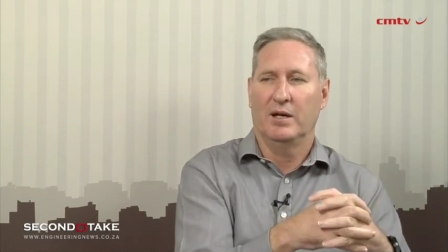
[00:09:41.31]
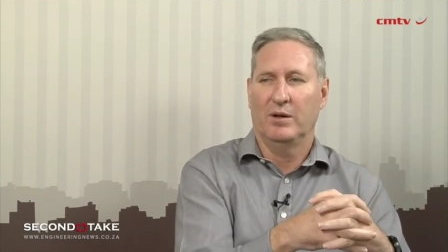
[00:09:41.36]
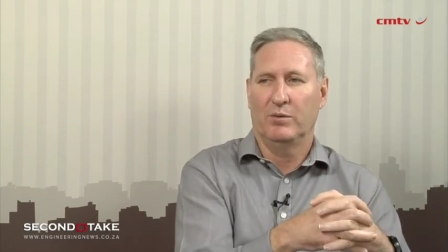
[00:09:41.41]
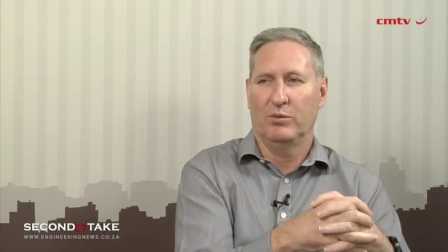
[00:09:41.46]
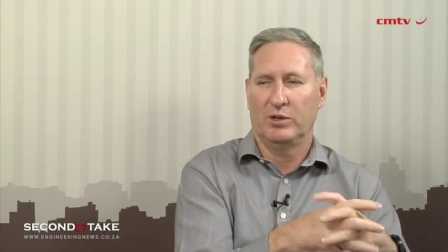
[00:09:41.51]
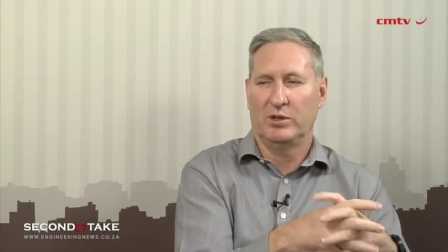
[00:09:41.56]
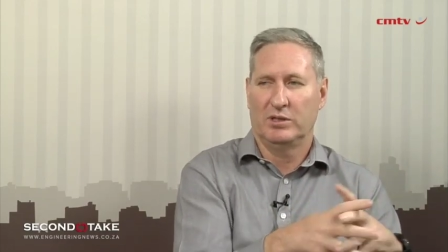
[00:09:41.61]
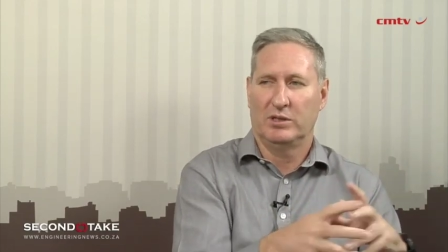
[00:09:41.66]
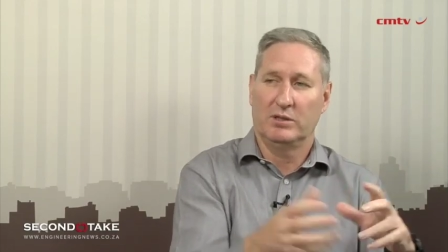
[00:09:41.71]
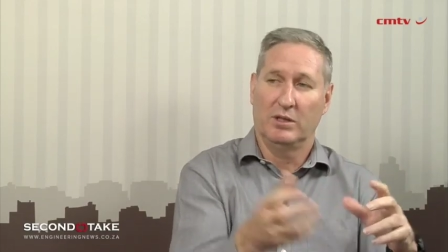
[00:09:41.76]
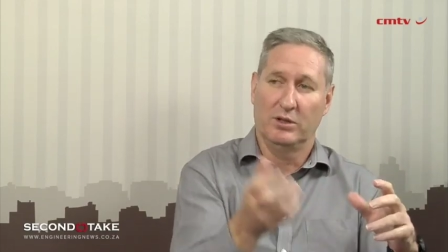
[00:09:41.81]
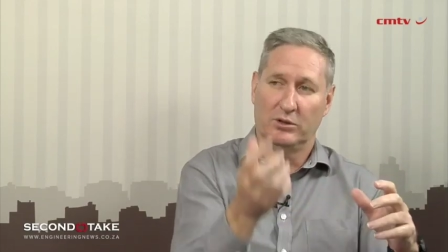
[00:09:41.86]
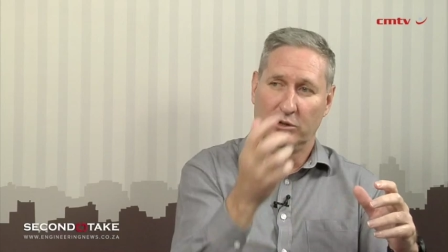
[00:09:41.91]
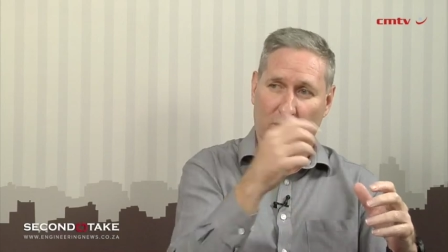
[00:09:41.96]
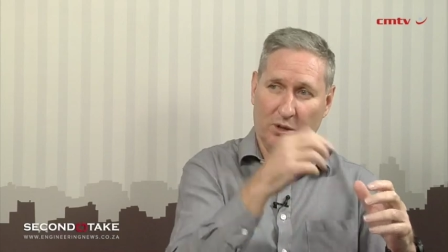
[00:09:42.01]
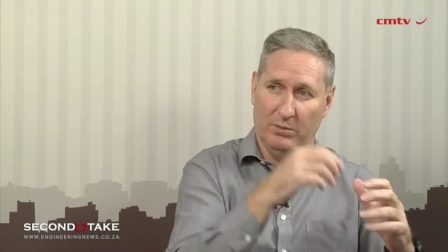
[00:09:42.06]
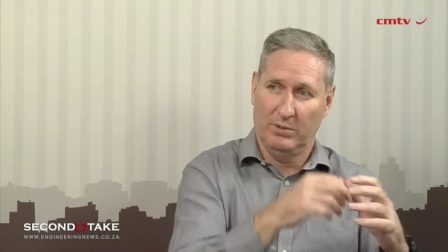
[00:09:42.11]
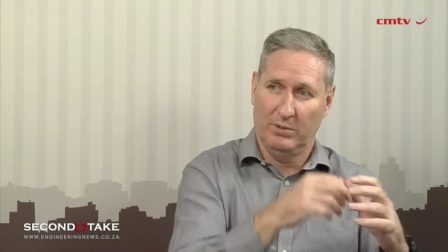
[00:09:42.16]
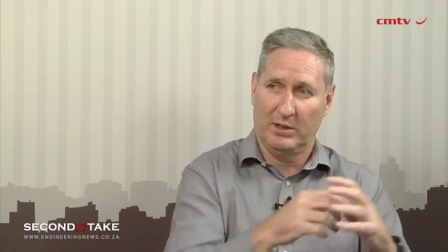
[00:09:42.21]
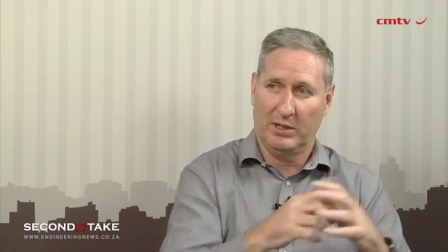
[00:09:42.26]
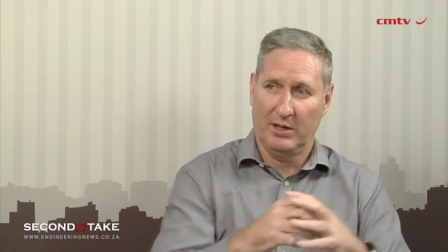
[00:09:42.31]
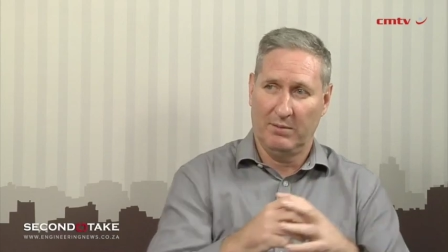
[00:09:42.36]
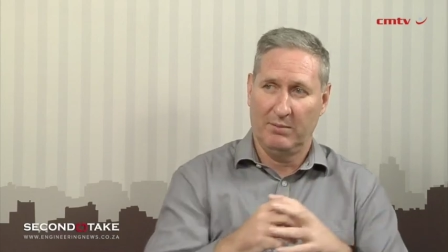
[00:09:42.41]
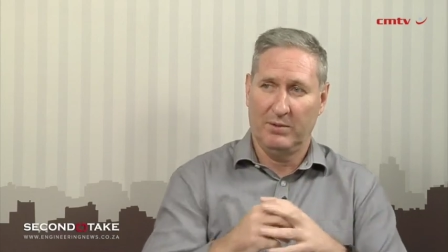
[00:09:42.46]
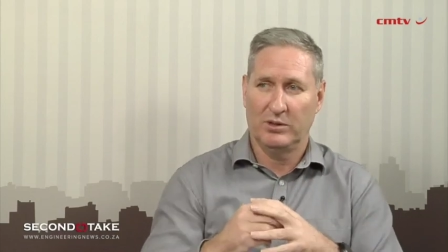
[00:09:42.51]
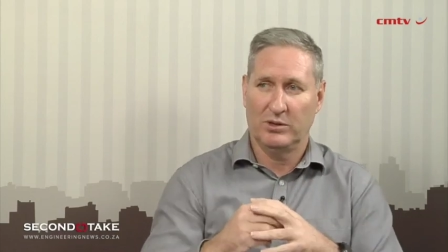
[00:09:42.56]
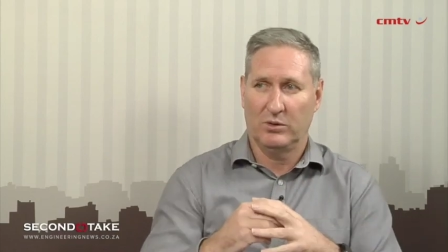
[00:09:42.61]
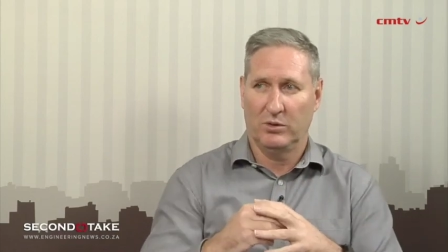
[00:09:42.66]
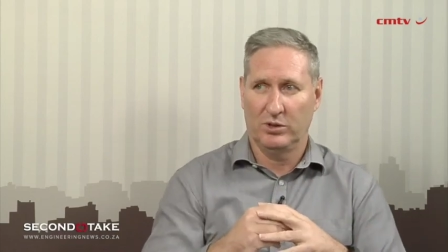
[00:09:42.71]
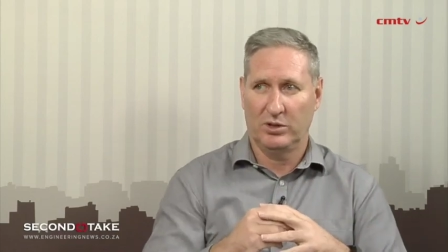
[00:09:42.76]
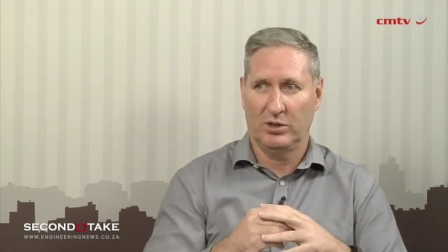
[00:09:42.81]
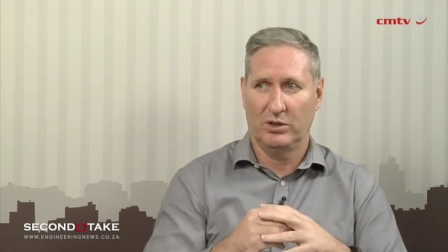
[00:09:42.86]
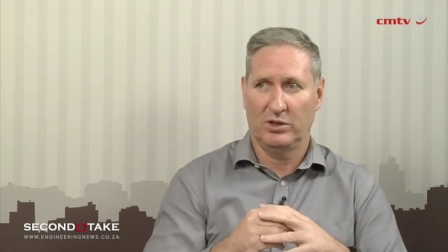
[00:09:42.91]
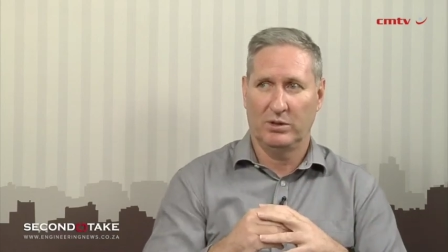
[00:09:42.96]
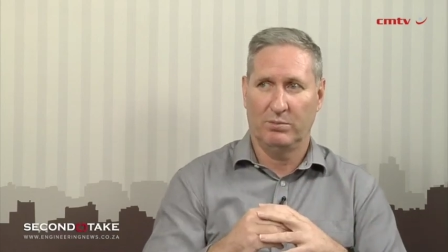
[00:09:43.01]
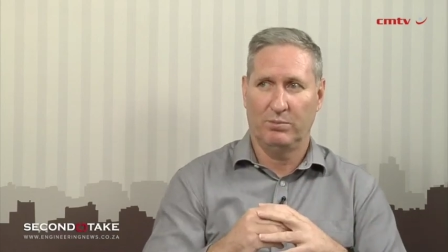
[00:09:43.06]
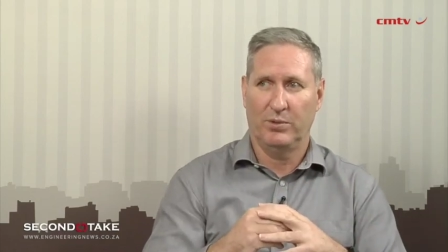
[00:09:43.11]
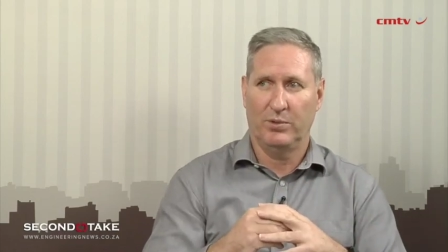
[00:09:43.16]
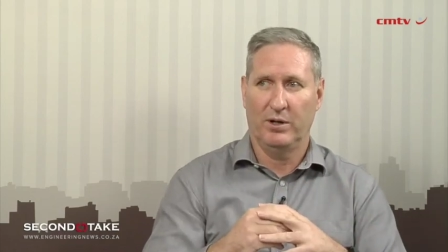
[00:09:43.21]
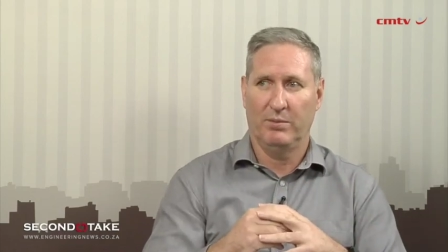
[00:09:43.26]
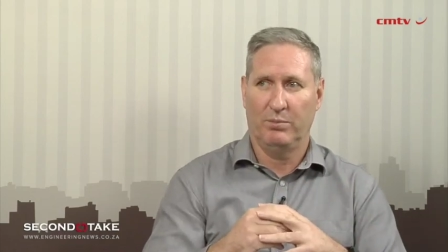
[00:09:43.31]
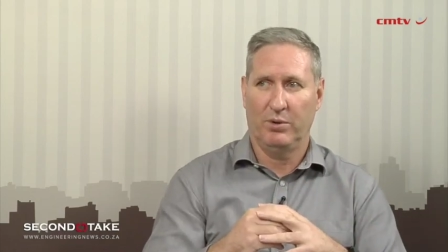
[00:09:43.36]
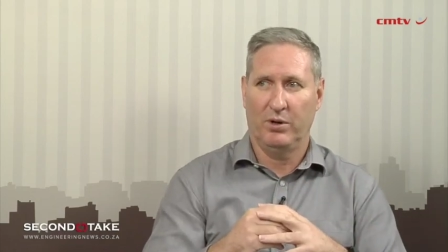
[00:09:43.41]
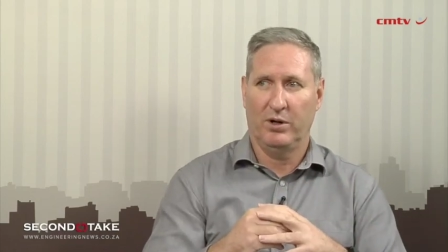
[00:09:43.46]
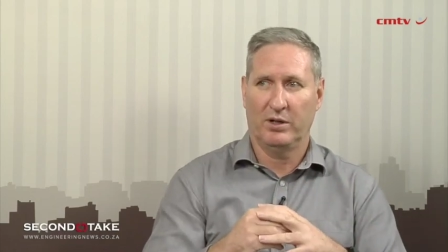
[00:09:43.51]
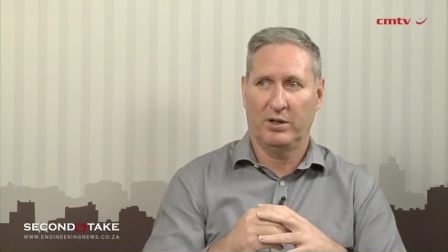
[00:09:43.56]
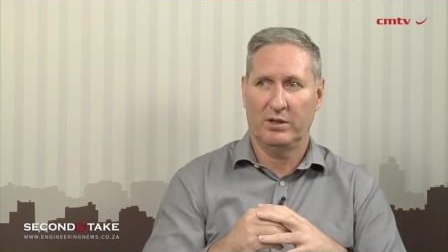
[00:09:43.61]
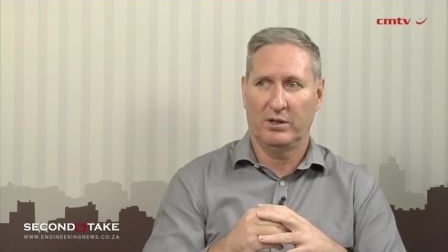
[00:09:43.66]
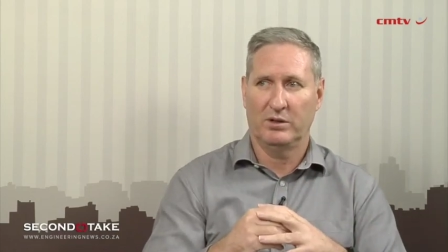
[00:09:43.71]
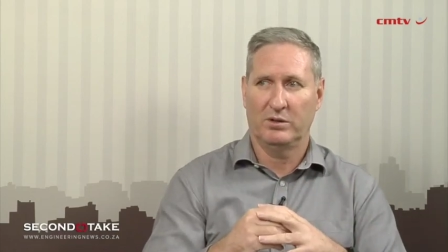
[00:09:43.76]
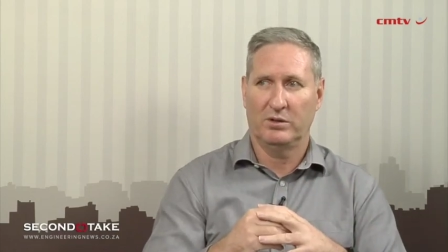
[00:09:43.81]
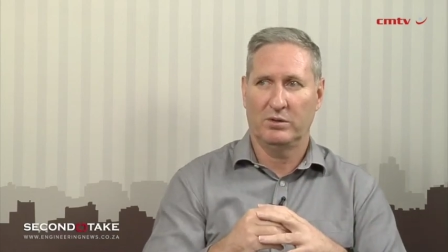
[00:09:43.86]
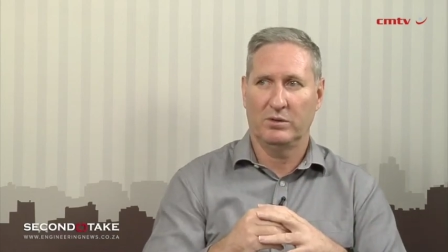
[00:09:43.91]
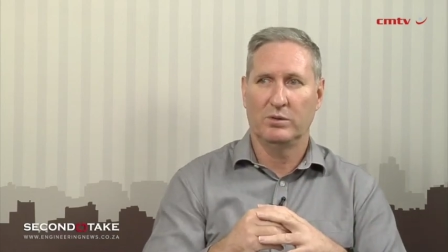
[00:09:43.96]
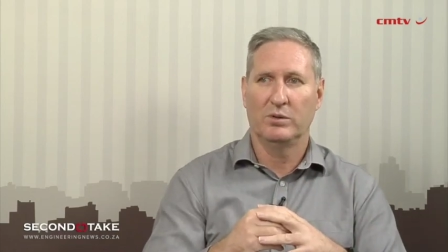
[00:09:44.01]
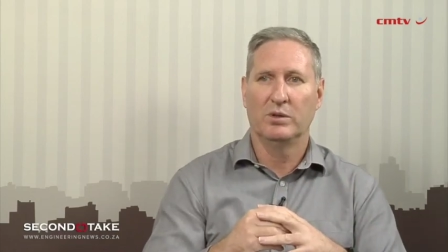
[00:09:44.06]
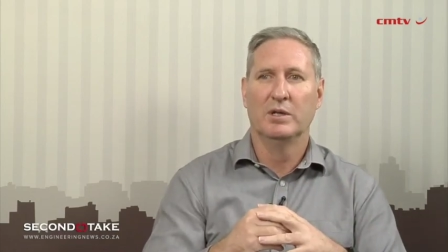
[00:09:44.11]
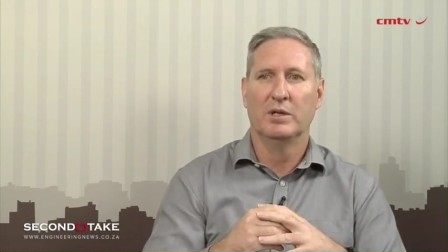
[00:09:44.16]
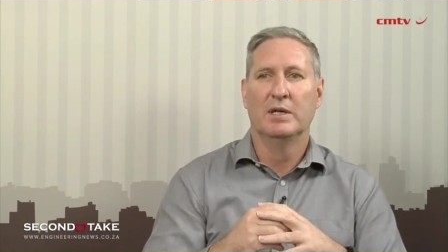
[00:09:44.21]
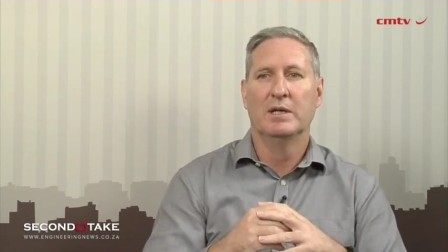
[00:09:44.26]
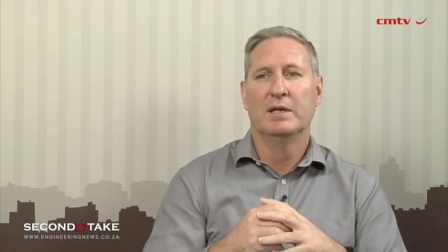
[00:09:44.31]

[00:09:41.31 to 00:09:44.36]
which the German government's also a partner to.